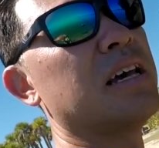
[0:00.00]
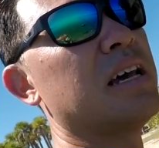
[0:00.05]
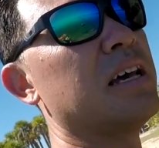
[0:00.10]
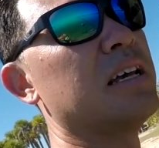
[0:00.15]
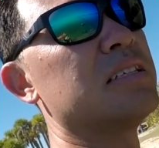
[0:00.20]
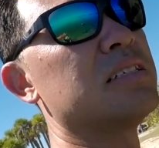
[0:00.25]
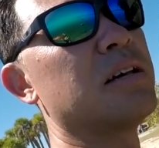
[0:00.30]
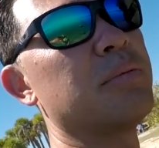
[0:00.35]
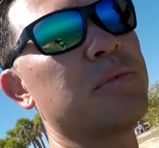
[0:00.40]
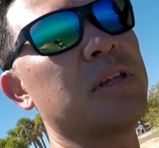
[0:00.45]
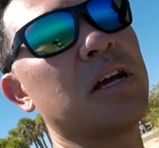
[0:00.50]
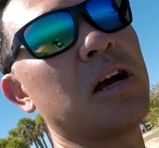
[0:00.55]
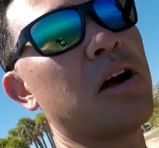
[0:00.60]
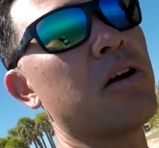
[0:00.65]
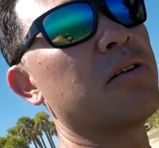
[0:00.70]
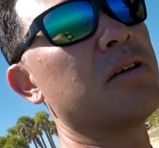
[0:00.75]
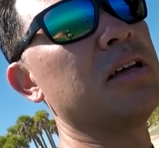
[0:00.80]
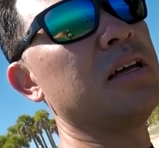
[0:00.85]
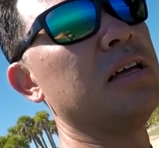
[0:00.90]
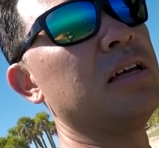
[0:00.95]
and something
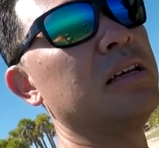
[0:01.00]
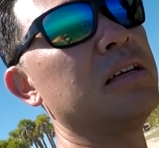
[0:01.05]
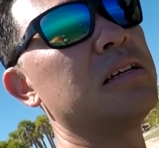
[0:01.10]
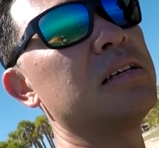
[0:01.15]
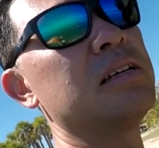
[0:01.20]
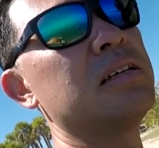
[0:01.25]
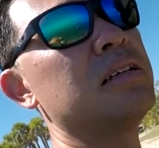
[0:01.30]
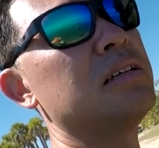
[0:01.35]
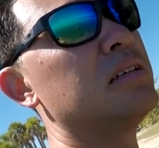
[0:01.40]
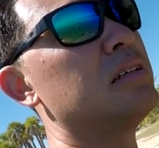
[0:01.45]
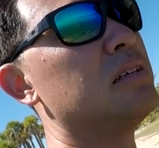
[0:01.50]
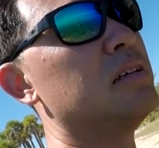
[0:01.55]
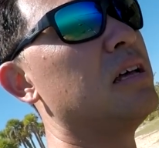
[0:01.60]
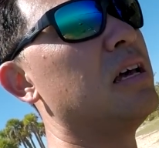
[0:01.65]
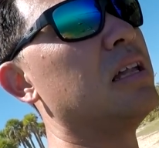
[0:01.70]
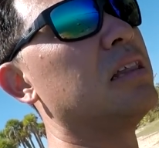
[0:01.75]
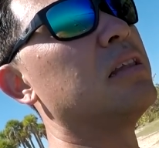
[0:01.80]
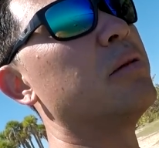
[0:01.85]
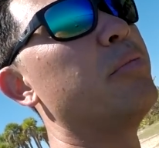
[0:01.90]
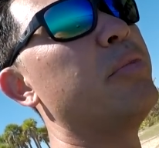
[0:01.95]
already
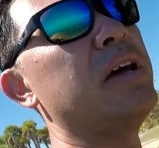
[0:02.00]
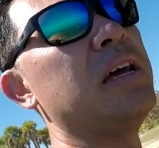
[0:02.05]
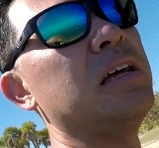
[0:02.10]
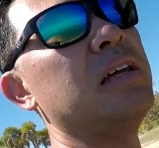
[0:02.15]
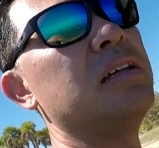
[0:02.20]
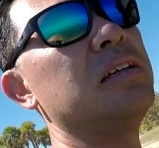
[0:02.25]
hit the bait.